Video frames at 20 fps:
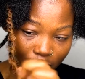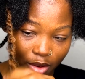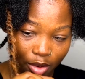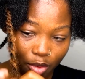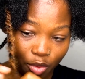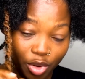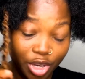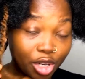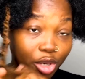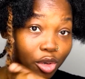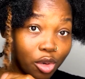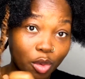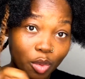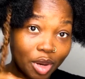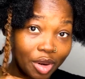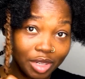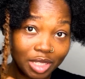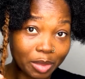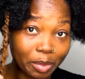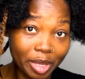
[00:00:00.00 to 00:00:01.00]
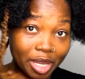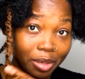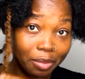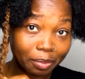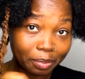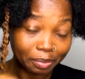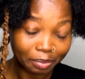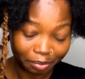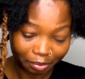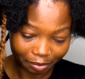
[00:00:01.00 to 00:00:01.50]
we don't know where it's been.
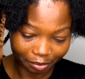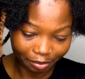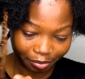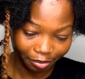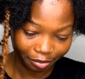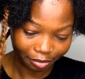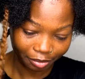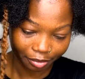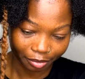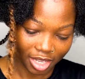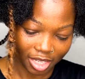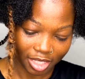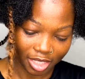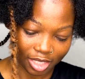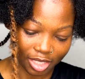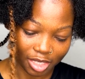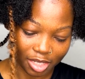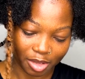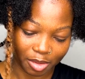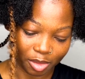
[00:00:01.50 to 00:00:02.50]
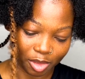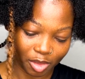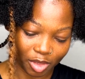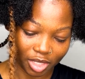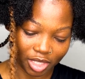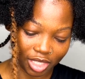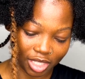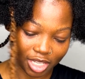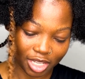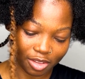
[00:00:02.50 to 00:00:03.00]
So I'm
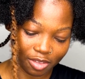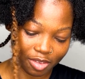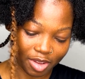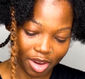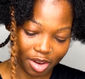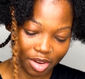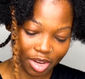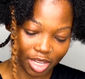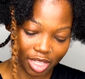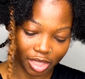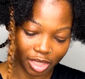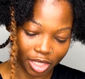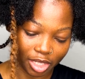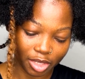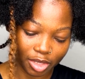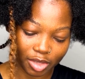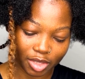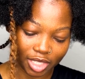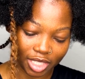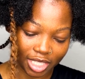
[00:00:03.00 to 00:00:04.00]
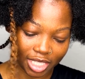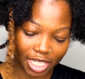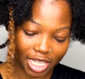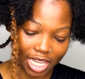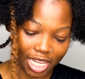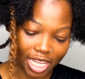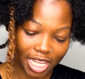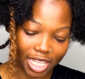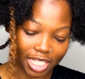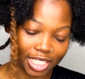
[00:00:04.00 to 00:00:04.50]
twisting very
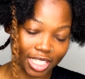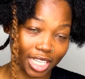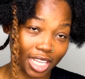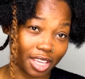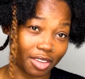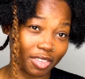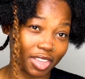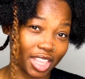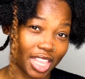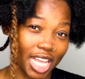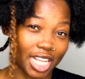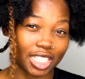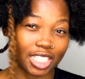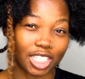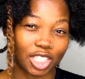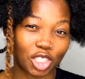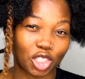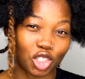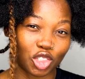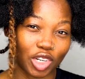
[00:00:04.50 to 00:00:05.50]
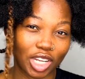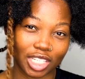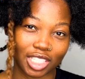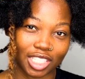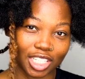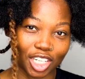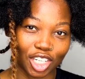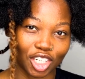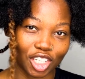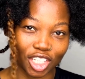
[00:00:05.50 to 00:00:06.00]
loosely to give it that distressed
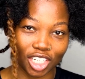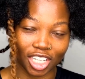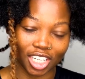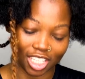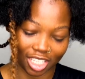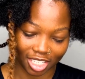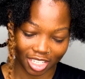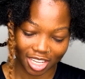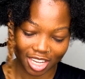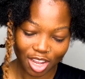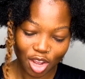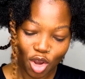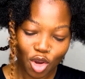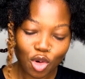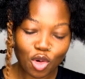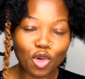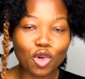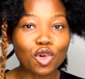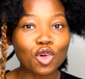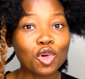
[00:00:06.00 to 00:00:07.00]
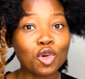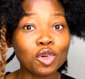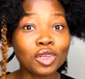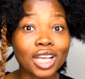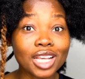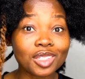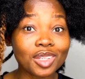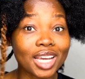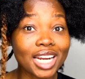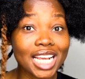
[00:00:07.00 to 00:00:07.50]
look. Ooh,
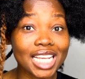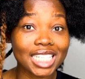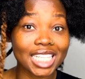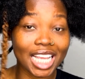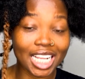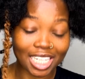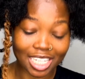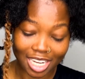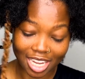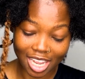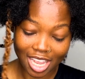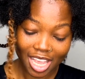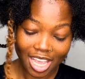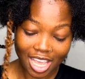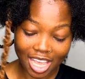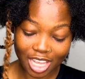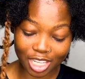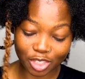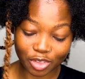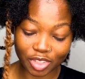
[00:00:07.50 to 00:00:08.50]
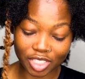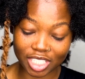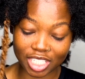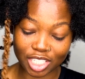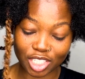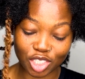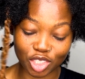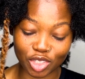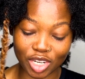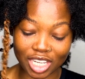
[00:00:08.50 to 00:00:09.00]
that's what I said. It's for
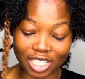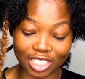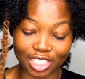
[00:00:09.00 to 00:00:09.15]
distressed